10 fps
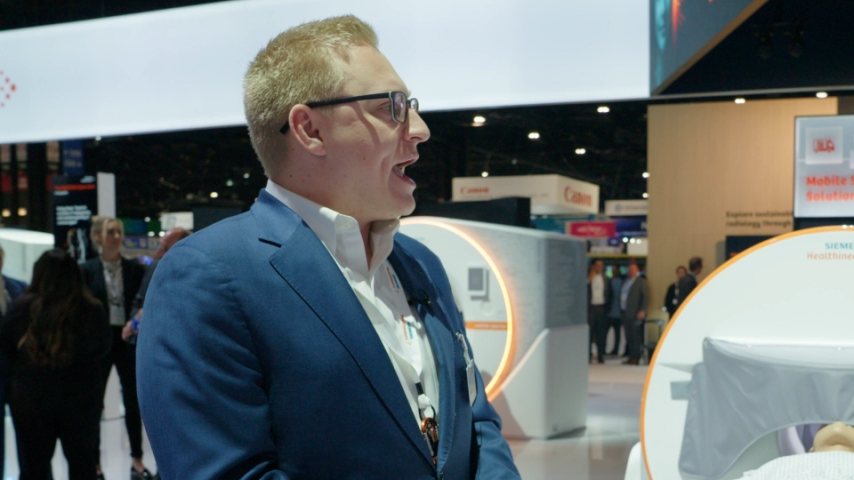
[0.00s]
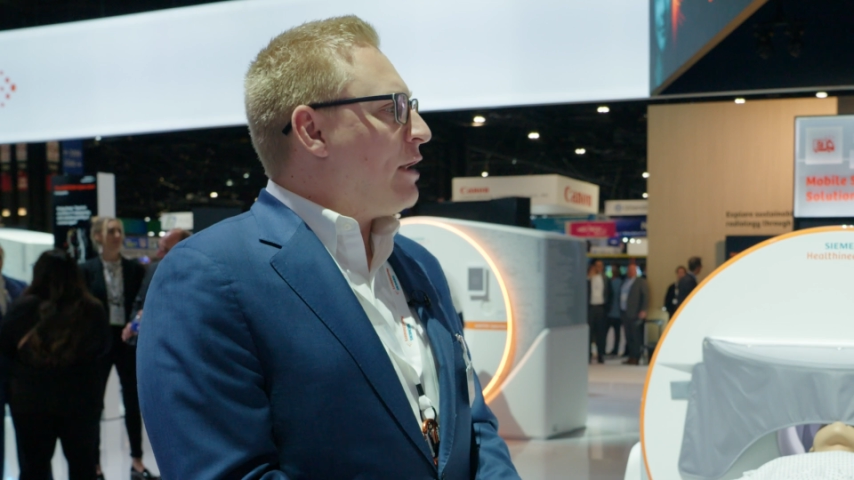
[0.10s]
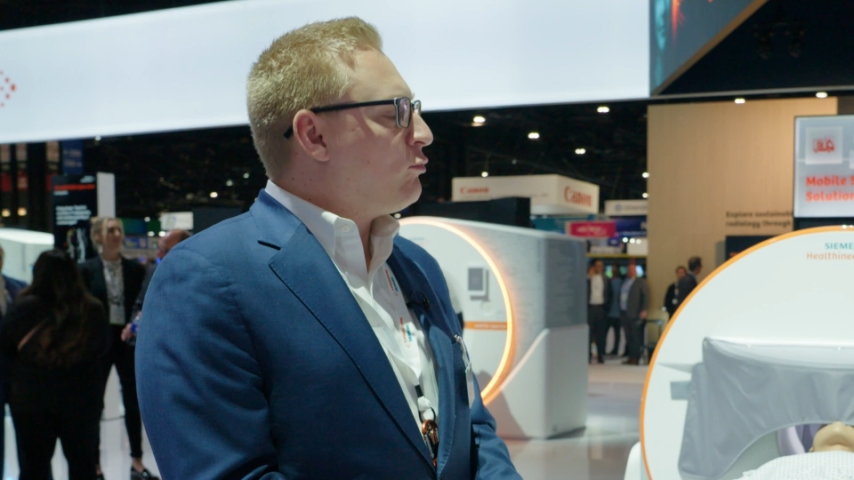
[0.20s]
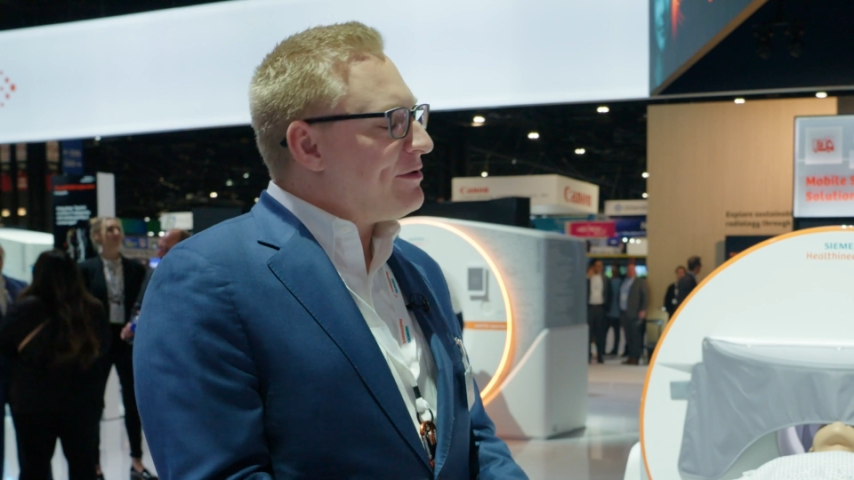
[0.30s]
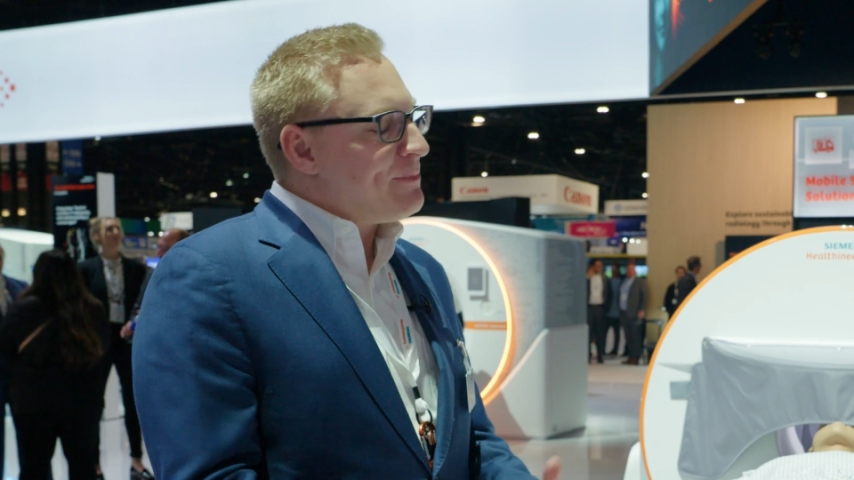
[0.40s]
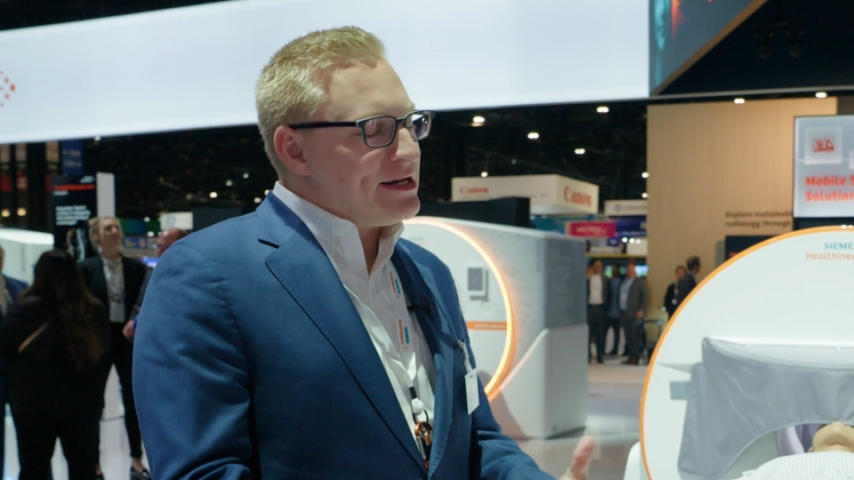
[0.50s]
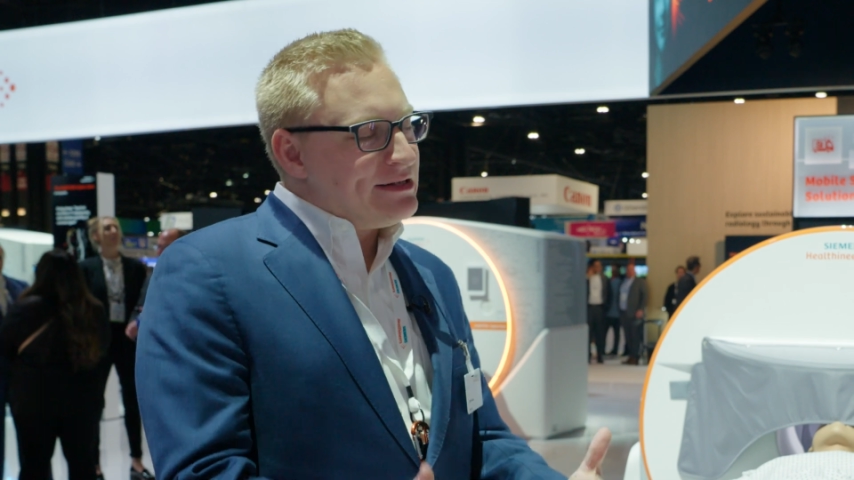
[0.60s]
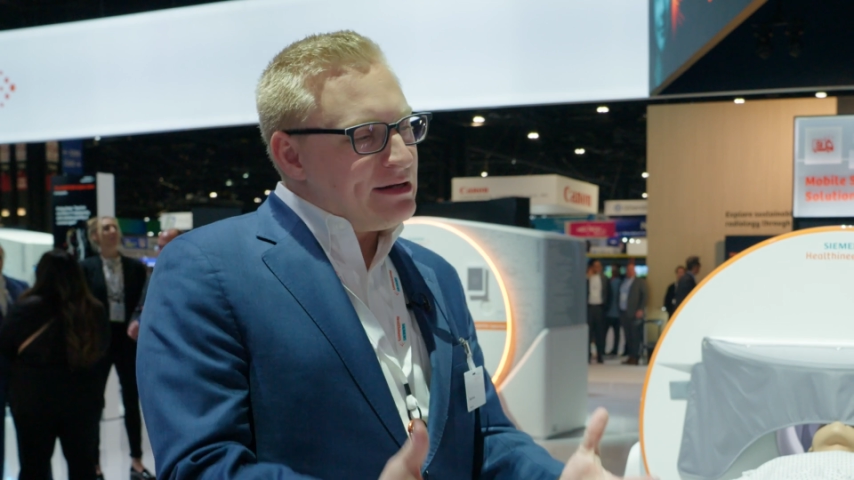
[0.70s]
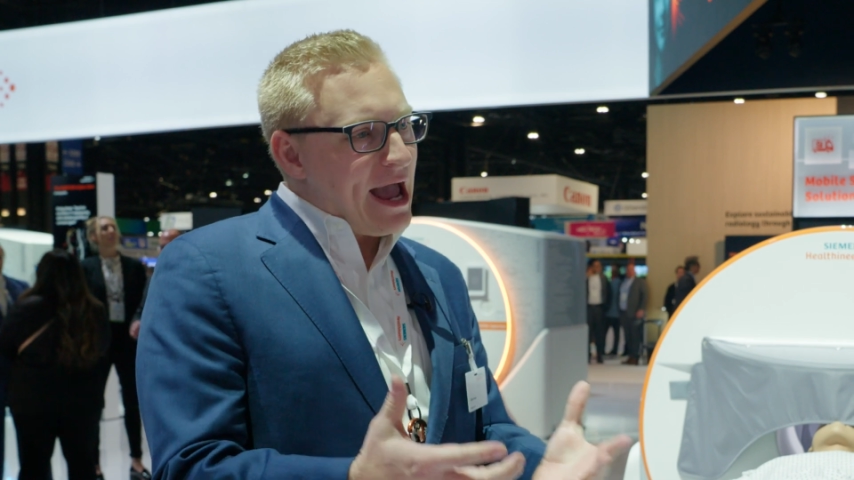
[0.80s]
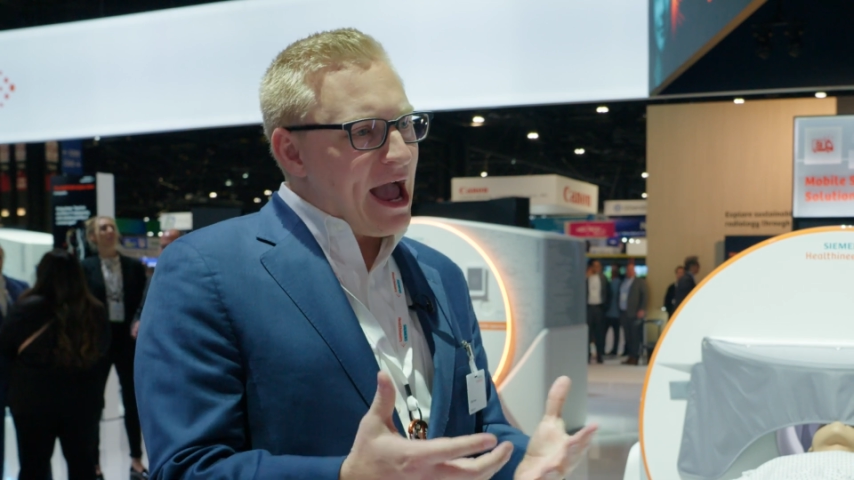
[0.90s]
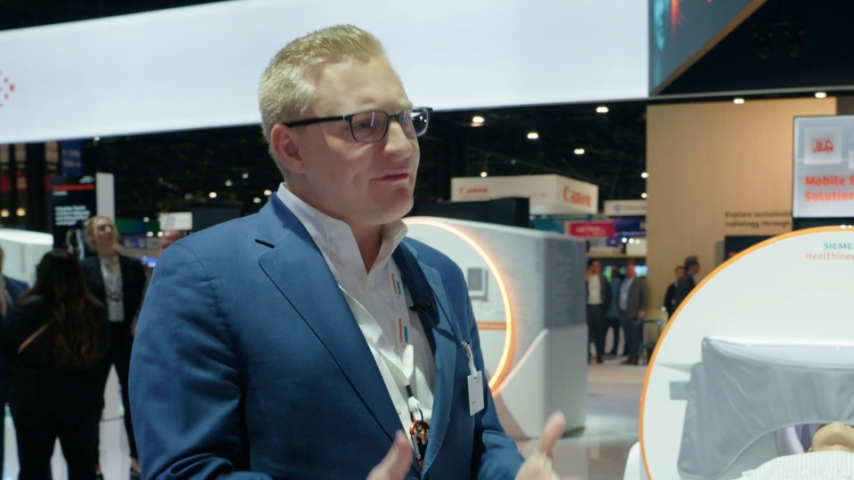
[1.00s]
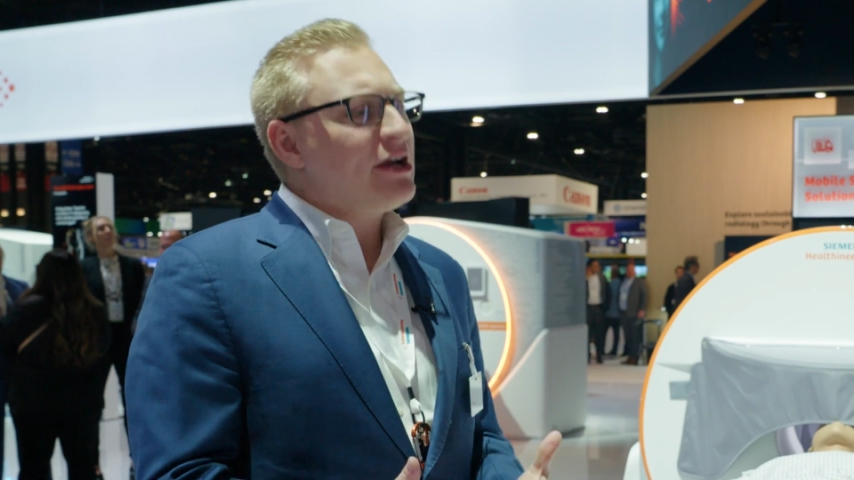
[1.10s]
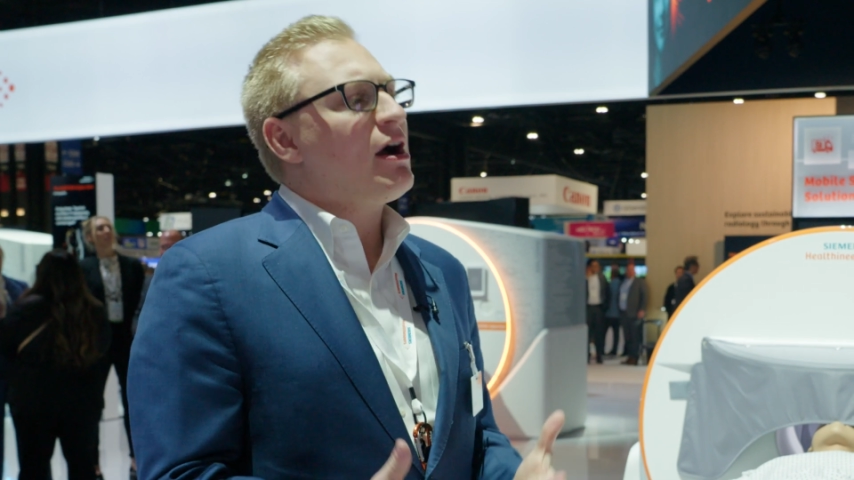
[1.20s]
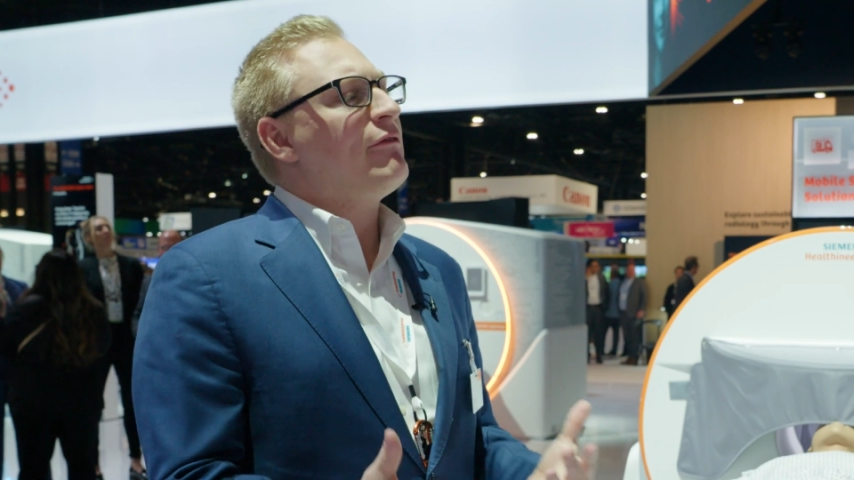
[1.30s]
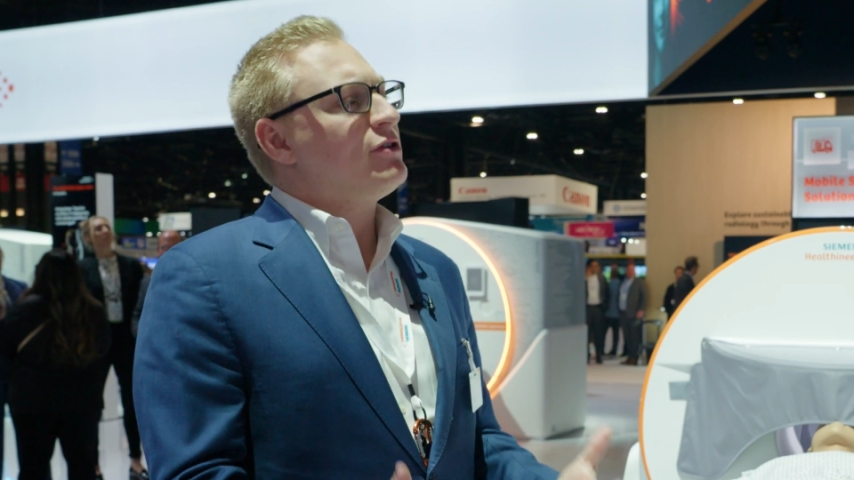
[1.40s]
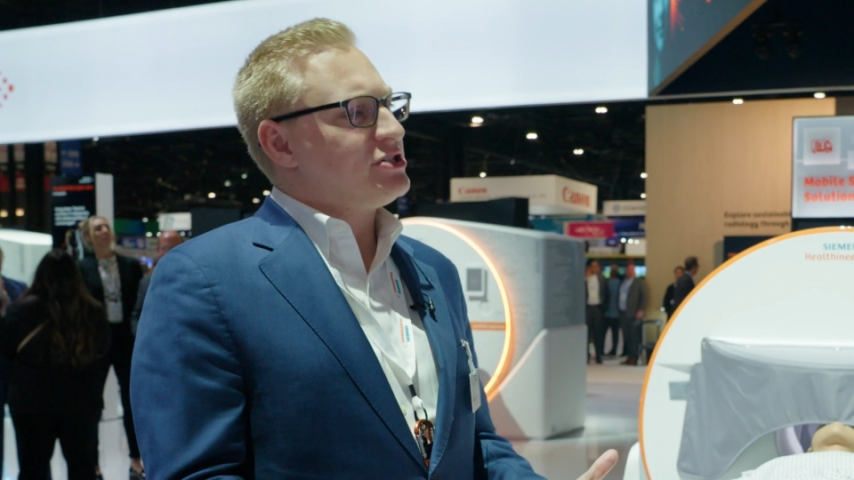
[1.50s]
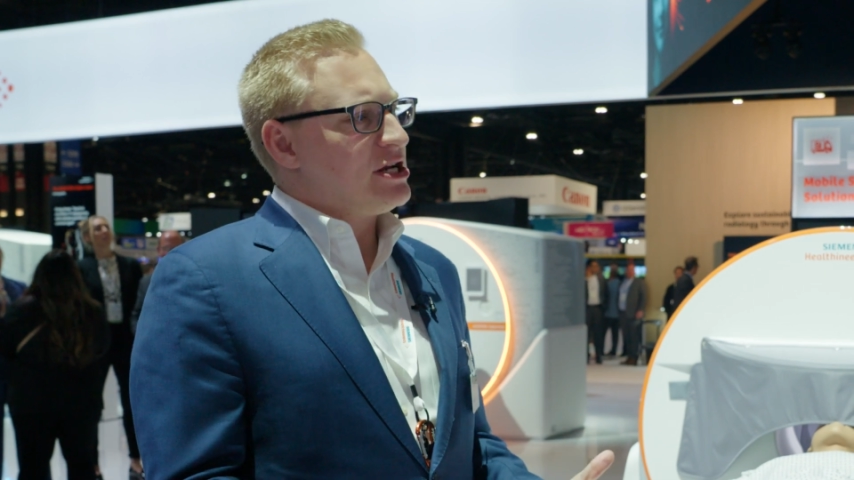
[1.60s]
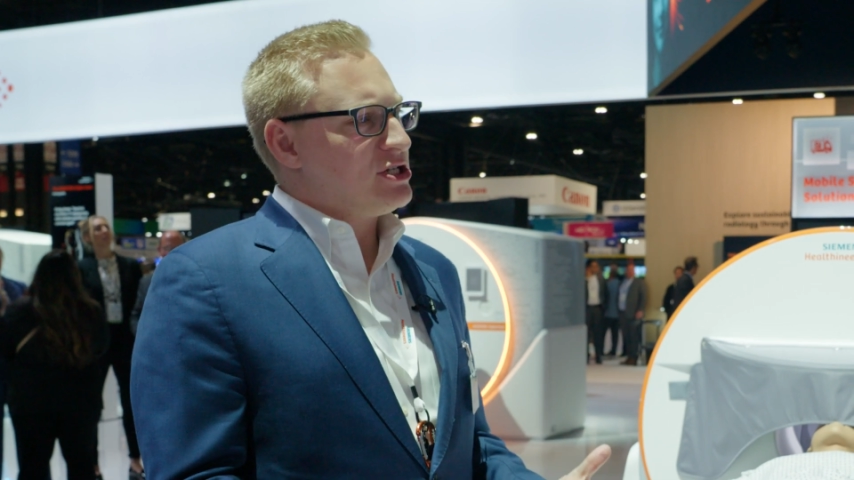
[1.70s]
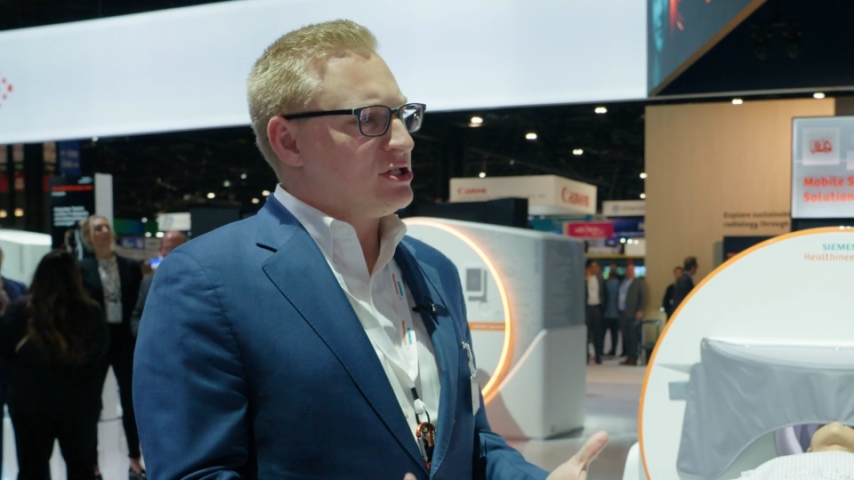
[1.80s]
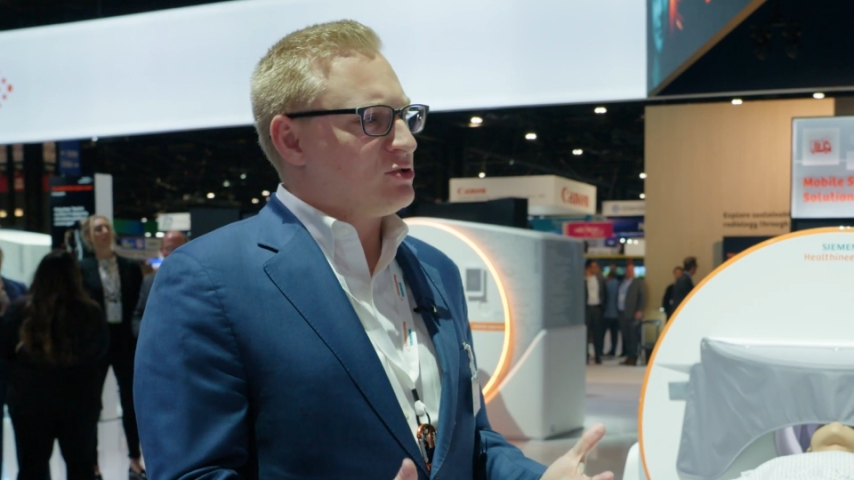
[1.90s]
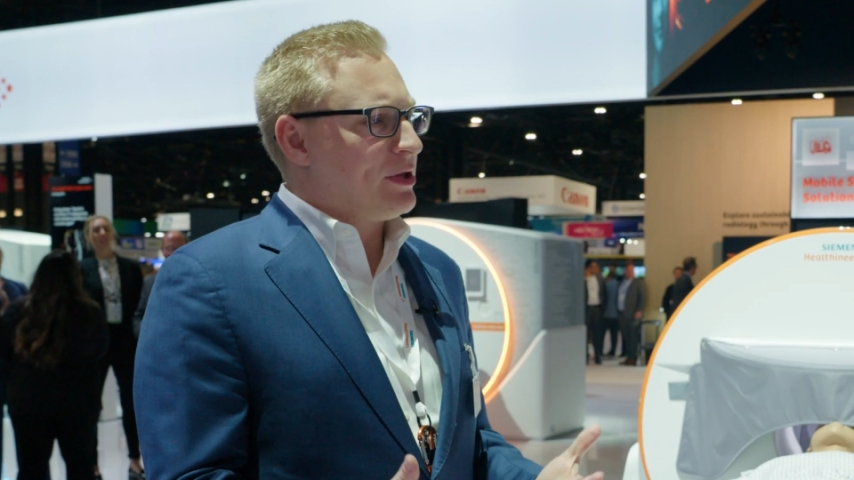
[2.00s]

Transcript: and we've been having conversations